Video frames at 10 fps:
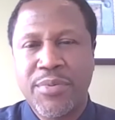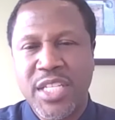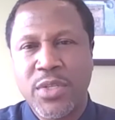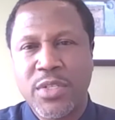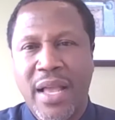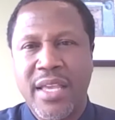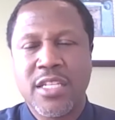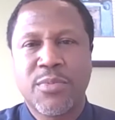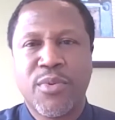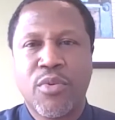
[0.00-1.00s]
She was my
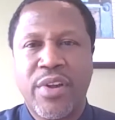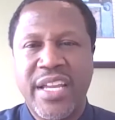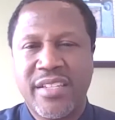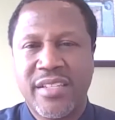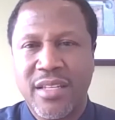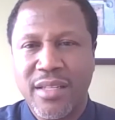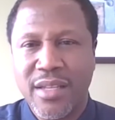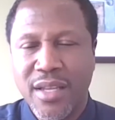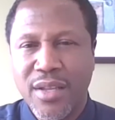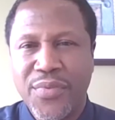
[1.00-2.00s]
inspiration
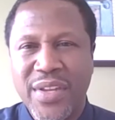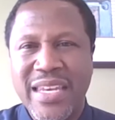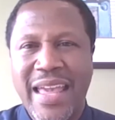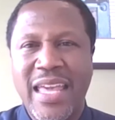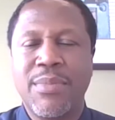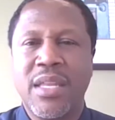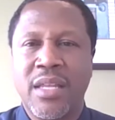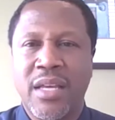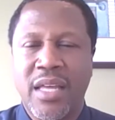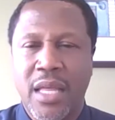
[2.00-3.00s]
for naming,